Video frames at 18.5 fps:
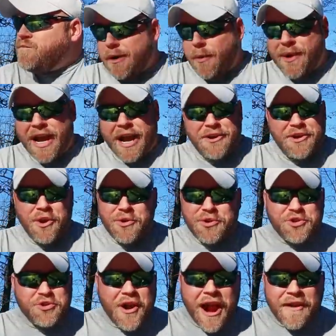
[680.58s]
Well, we got no
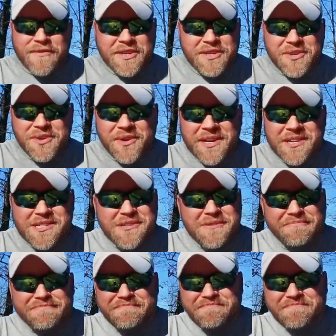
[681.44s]
traffic noise,
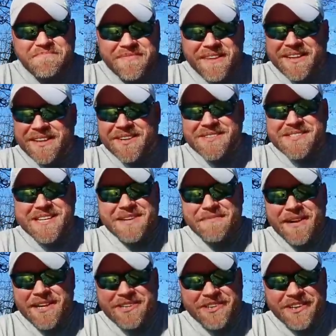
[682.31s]
no
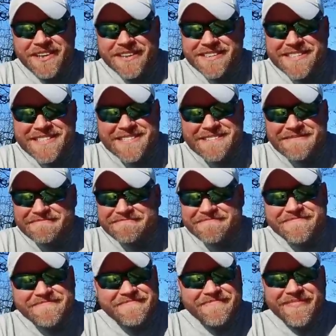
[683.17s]
semi-trucks,
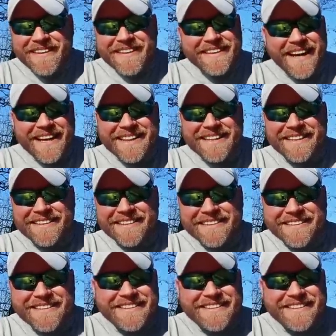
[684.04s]
nothing.